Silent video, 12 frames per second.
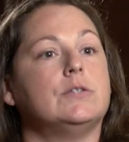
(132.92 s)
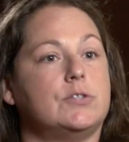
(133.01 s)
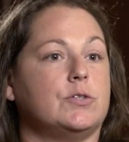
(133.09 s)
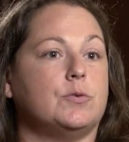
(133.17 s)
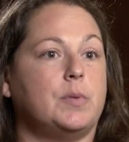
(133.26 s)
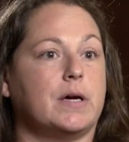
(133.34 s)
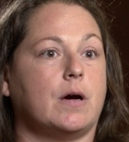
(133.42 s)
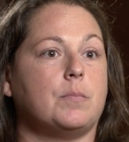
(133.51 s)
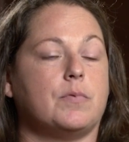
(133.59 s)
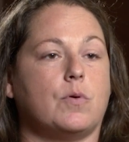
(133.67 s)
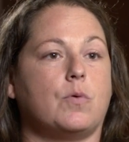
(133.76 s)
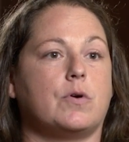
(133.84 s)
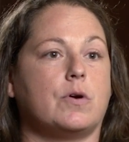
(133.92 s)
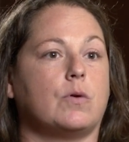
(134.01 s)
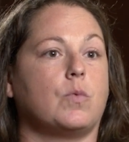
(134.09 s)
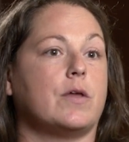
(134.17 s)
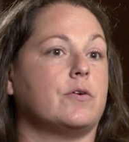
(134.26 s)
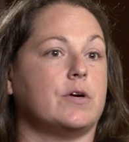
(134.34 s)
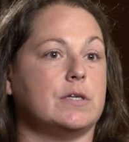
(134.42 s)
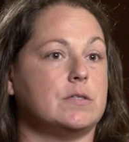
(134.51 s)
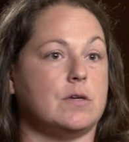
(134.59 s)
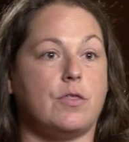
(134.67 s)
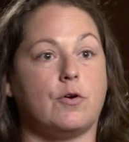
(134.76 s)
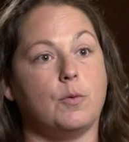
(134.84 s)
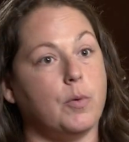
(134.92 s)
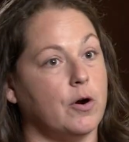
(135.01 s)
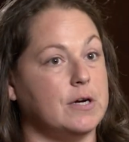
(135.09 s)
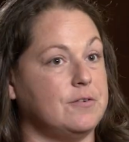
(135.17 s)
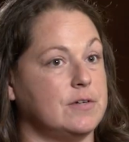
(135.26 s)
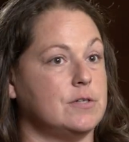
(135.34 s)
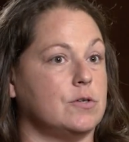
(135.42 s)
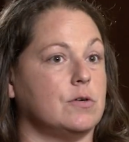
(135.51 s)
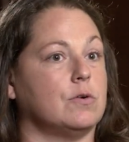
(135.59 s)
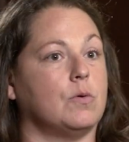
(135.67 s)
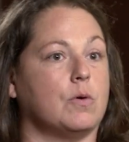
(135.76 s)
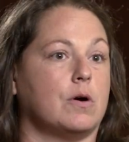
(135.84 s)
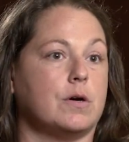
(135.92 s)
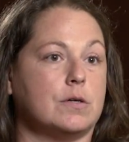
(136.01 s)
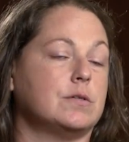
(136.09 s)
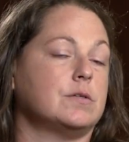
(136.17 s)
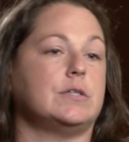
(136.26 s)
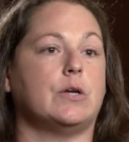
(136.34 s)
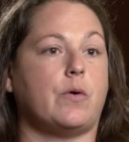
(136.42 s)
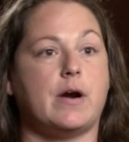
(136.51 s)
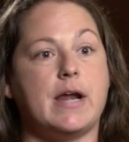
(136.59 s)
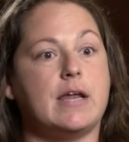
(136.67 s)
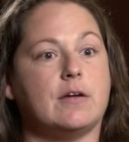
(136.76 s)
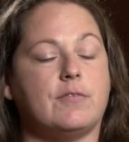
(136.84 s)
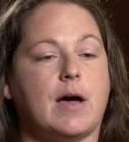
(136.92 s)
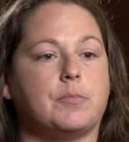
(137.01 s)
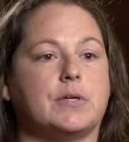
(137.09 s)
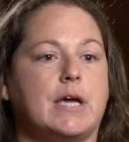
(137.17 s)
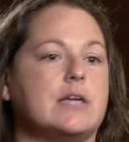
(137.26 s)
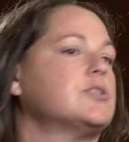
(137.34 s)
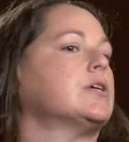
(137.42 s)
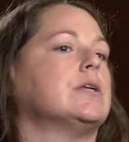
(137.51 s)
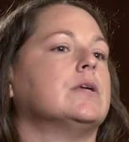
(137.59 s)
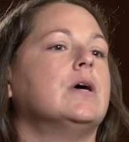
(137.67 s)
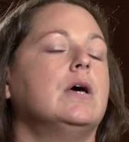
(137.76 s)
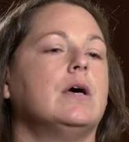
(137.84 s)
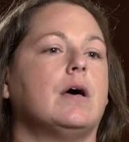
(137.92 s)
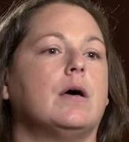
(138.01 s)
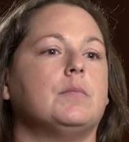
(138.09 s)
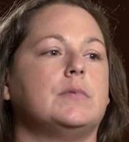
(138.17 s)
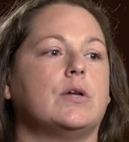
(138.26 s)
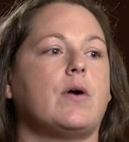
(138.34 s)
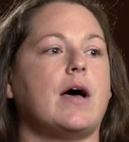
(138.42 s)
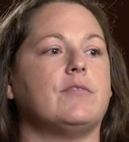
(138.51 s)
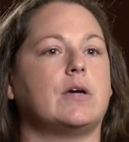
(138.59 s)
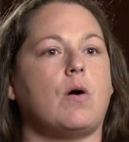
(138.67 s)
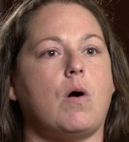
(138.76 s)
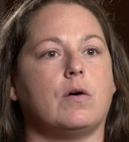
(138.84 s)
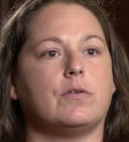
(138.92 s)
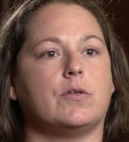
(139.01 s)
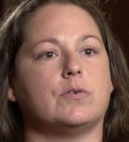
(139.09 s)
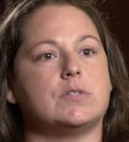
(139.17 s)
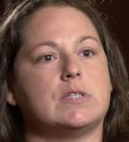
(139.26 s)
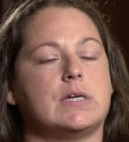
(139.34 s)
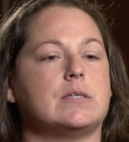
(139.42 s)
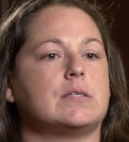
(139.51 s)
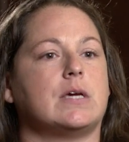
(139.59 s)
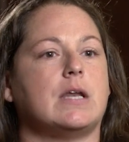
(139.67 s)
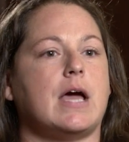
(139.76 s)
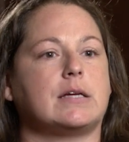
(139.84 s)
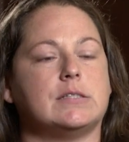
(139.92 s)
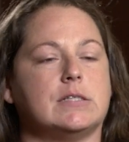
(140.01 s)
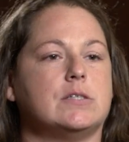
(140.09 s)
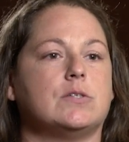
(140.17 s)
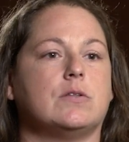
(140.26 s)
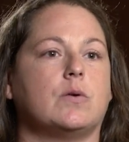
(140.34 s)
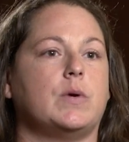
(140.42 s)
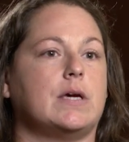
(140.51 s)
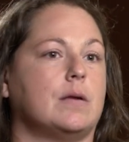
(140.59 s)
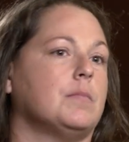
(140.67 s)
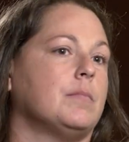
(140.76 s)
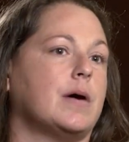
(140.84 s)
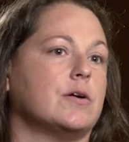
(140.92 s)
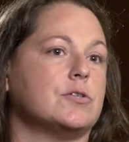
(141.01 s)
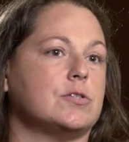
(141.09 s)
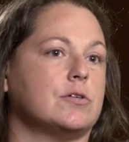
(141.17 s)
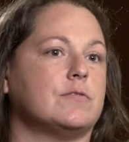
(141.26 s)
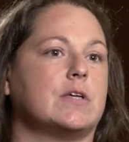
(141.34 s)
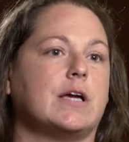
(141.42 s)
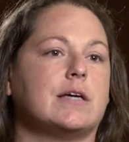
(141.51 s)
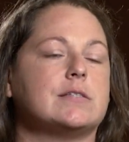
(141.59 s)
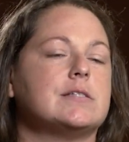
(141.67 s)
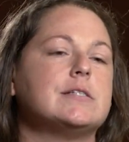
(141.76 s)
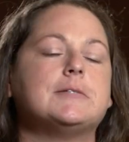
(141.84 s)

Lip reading: to pick up the order, whether it's a third party vendor or, our native application, having all of those things connected so that we can better serve the guest.